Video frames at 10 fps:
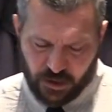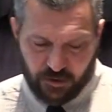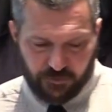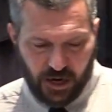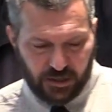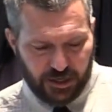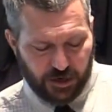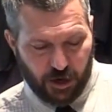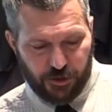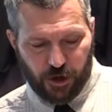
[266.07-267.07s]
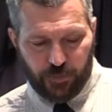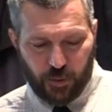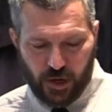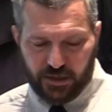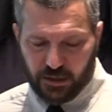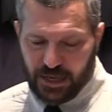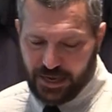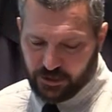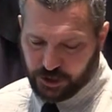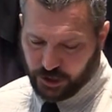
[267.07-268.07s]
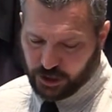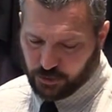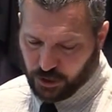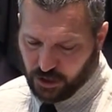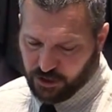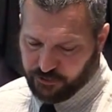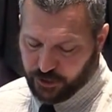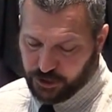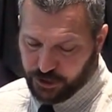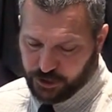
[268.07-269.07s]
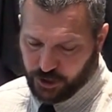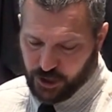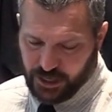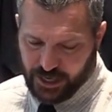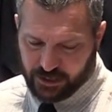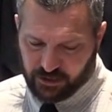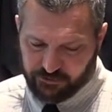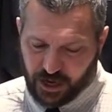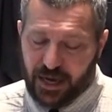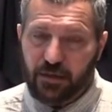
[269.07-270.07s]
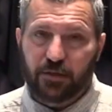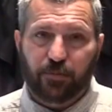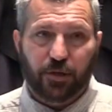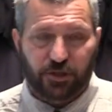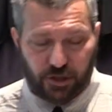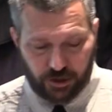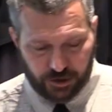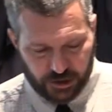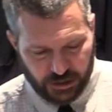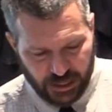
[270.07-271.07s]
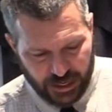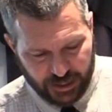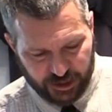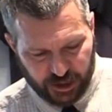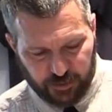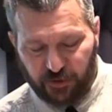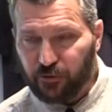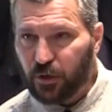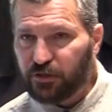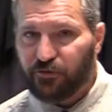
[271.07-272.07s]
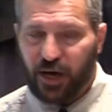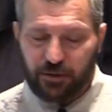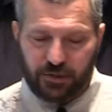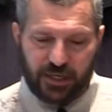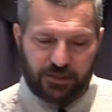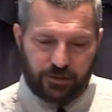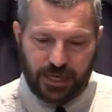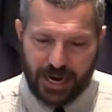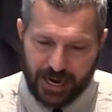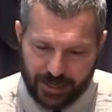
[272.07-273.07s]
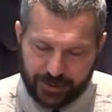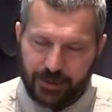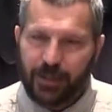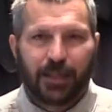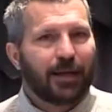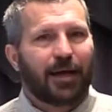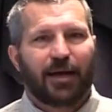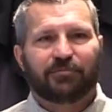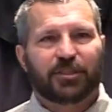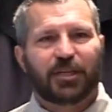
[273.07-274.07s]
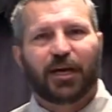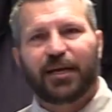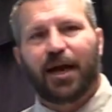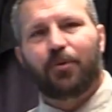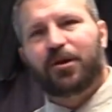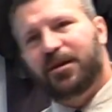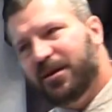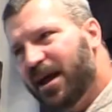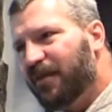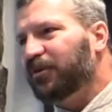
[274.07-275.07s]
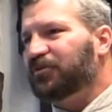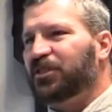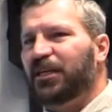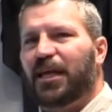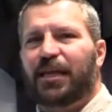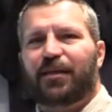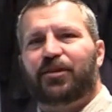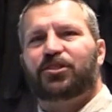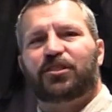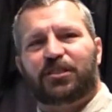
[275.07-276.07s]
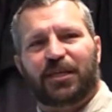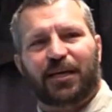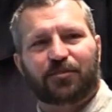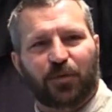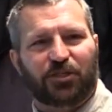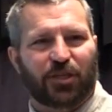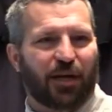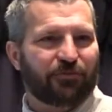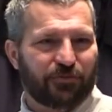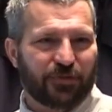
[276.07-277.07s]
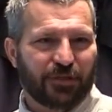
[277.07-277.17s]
Finally, in our third point, the Latin Church will in the future turn again to violent persecution just before its final days are at hand. I have to tell you, I would never seen any of this in the text myself,